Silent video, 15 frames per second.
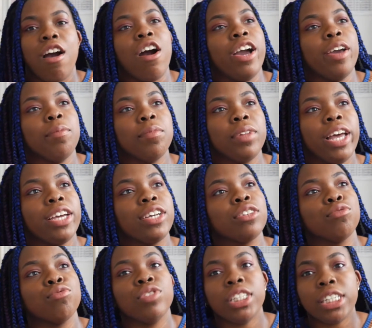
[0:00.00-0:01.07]
I'm like
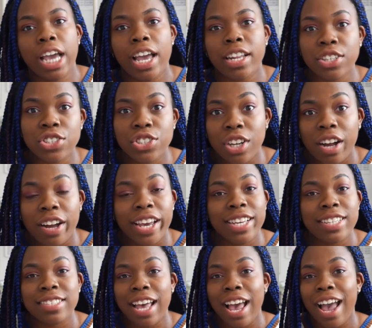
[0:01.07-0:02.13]

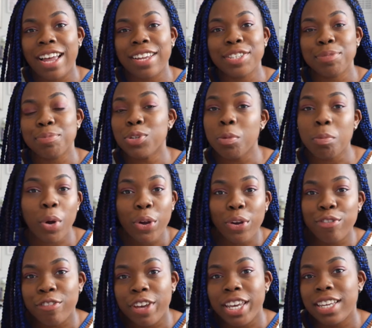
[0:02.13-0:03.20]
re-energized and more
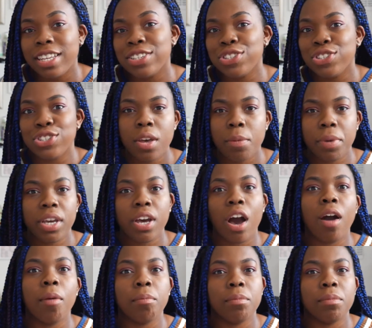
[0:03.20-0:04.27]
motivated to
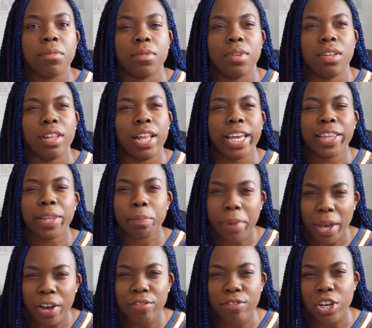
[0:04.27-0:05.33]
become like the
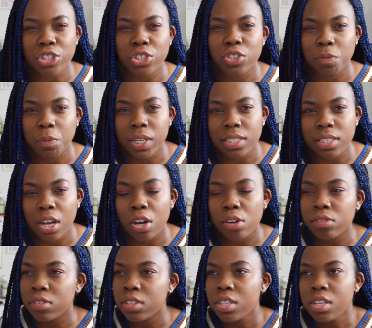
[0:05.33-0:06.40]
better version of
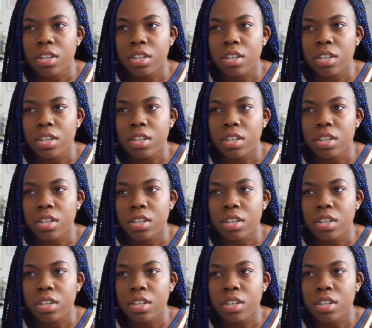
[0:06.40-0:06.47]
myself.